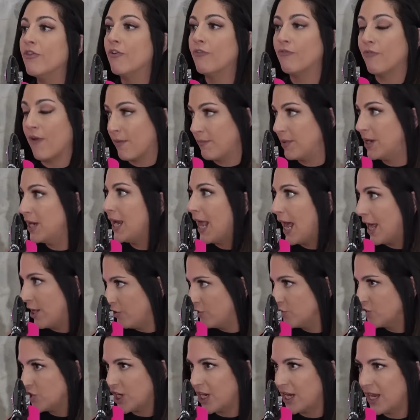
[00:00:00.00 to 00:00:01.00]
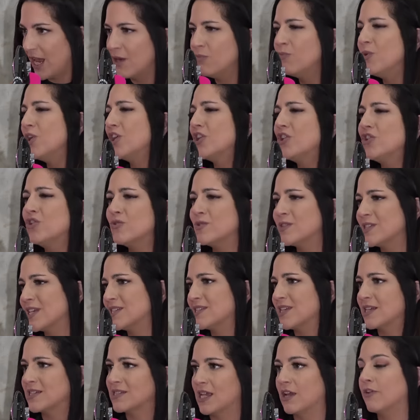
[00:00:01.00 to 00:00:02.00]
the feminine energy, and we can use
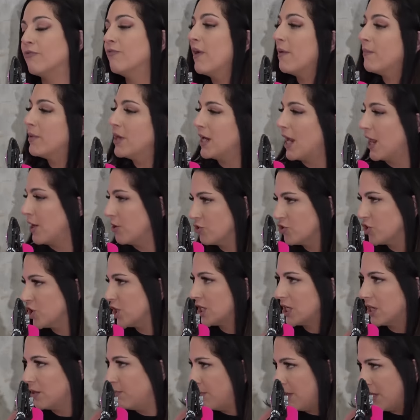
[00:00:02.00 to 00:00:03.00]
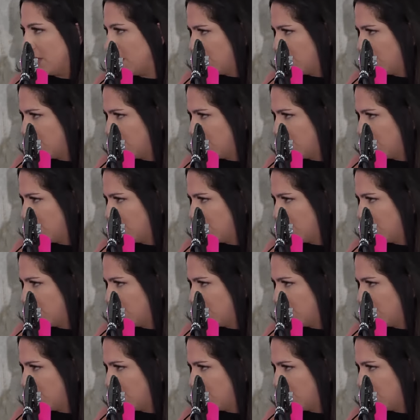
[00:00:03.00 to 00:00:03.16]
this as like feminine energy can be